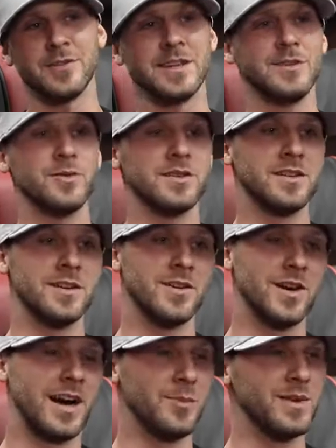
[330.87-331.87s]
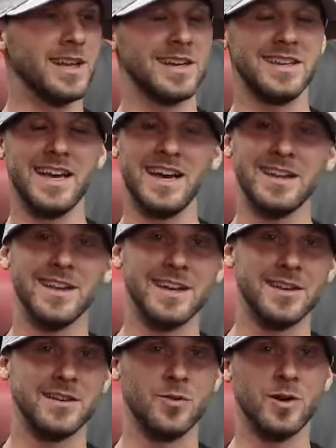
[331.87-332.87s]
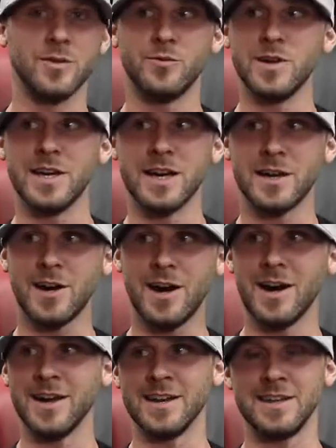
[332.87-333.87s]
And he would, you know, I'd be like, Dad, like, what if we get caught?